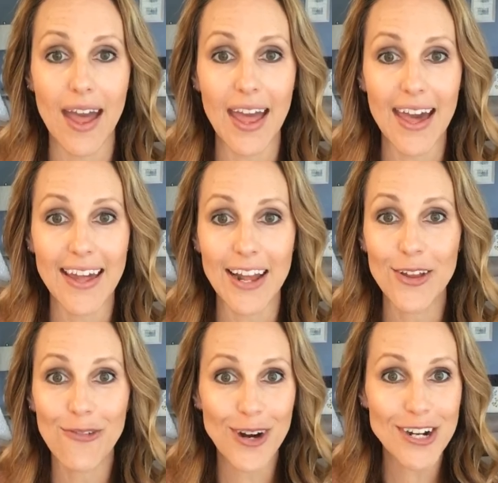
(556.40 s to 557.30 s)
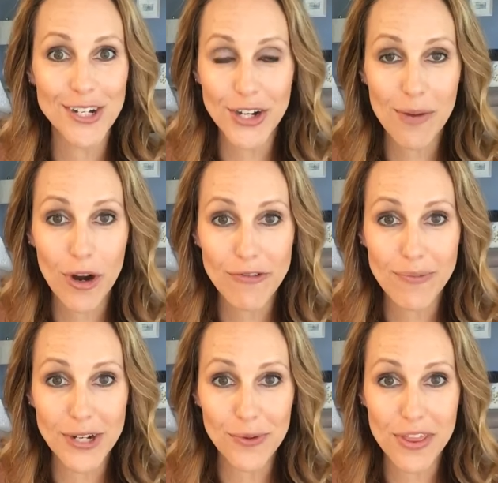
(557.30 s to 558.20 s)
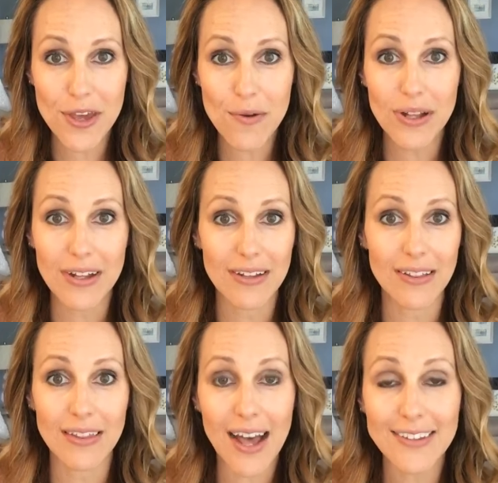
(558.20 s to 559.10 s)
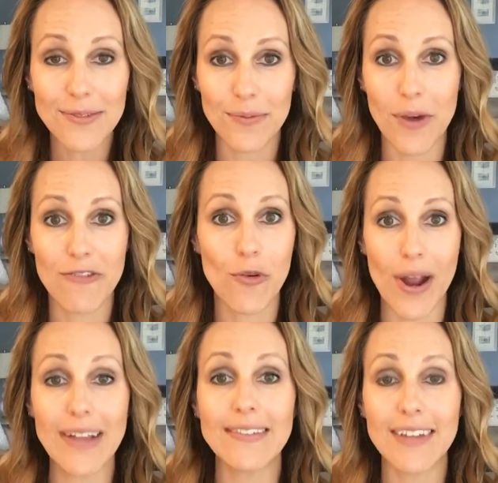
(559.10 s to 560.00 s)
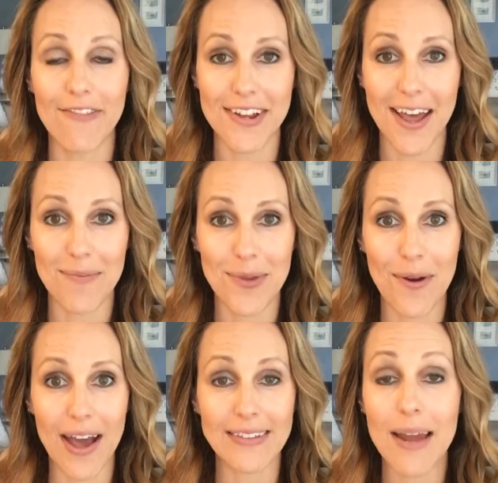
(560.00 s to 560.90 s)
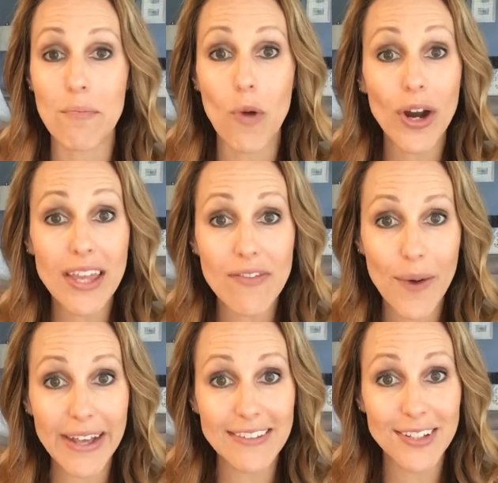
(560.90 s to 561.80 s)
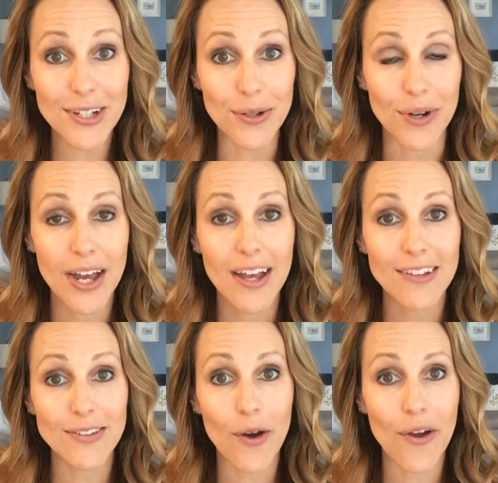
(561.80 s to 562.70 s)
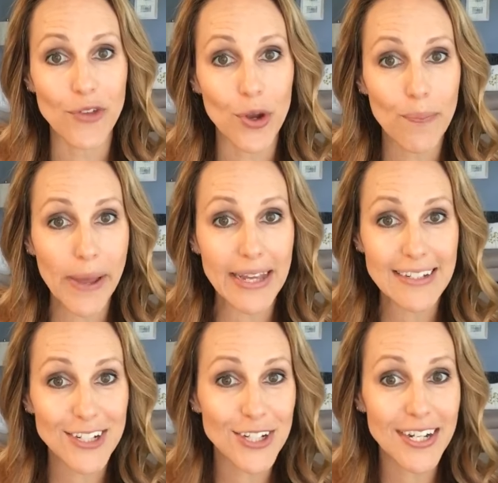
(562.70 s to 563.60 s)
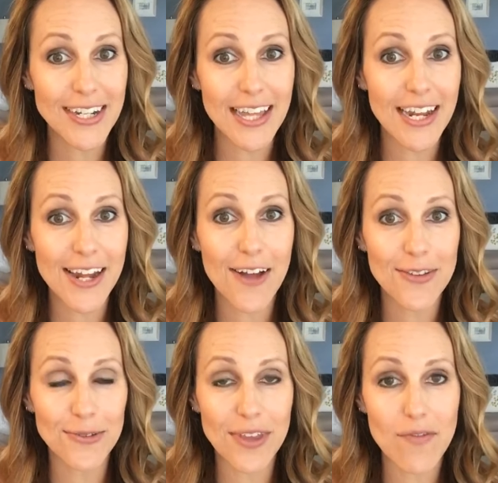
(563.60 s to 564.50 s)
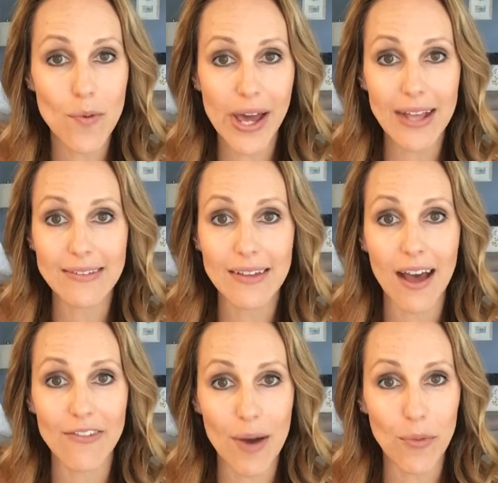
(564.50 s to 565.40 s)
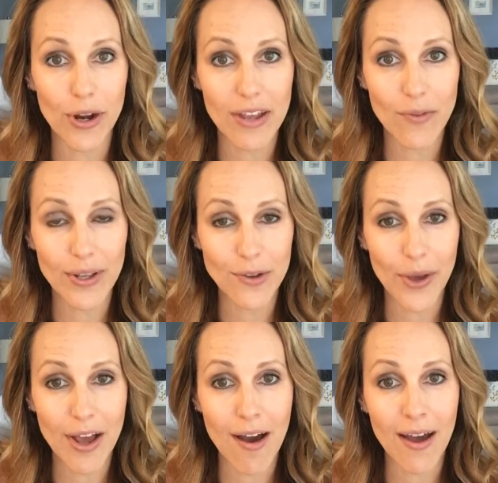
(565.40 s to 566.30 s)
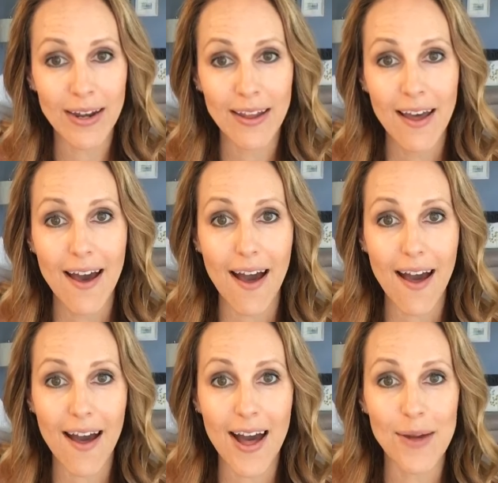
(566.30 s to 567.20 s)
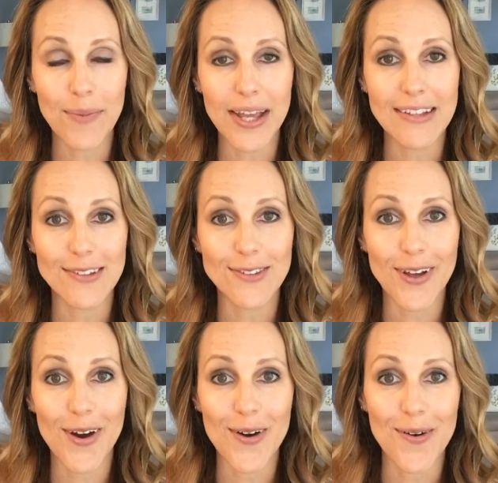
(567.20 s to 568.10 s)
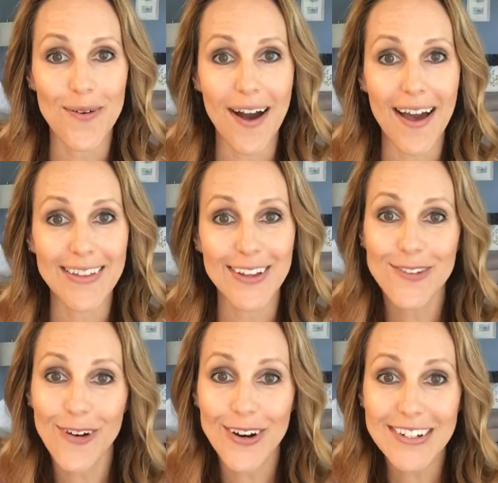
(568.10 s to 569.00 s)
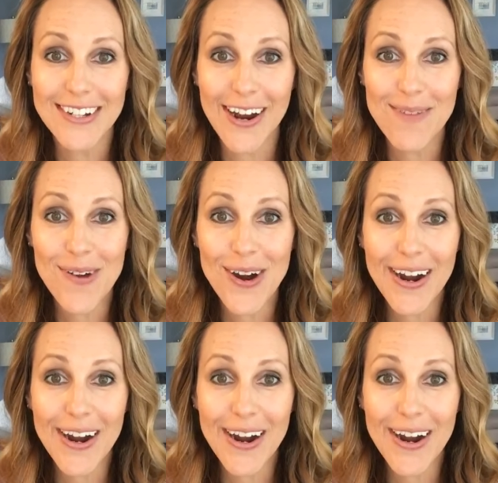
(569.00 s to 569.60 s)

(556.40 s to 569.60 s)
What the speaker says: And I look forward to sharing more information with you. Lots of great stuff to come, you guys, and more giveaways too. So if you're paying attention and getting in on those giveaways, I've got more giveaways going on. And so I look forward to sharing more.